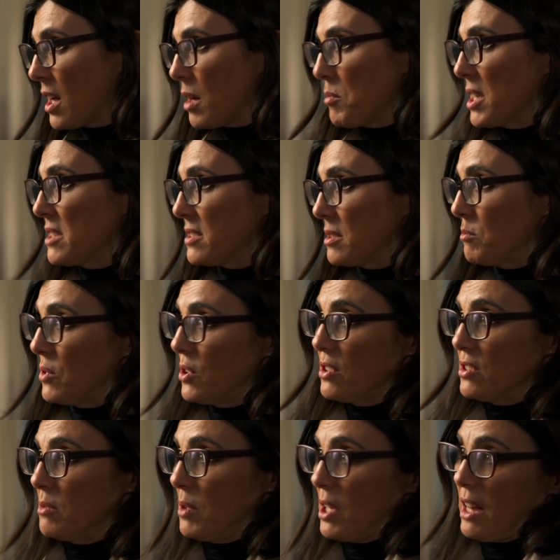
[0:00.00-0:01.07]
a melting
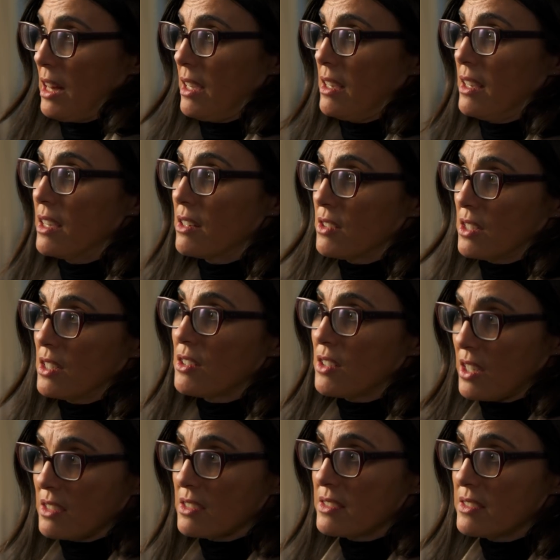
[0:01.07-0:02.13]
pot, a bit like here in the
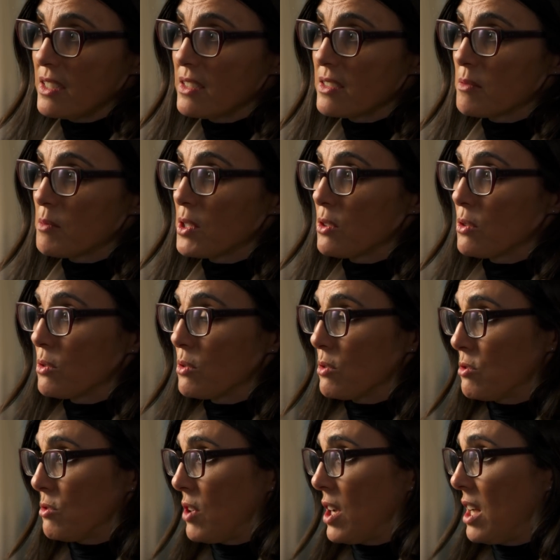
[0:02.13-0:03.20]
United States, but you could also